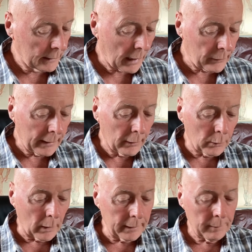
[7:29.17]
Now the
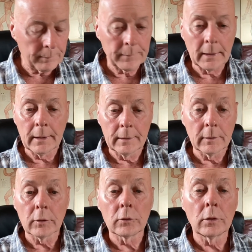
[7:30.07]
other one,
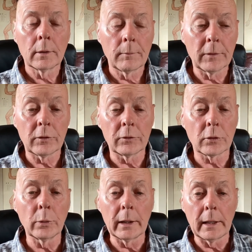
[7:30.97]
this is
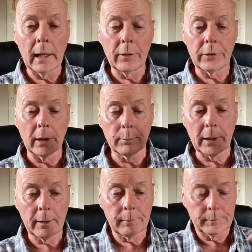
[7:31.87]
Korean hand
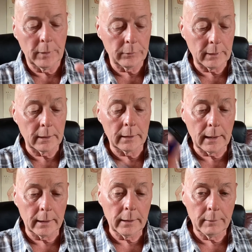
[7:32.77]
therapy, using
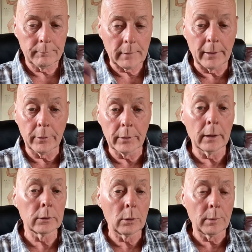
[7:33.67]
again either
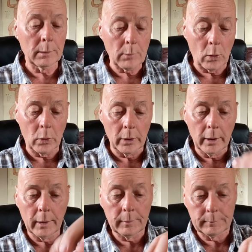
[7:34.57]
aluminum or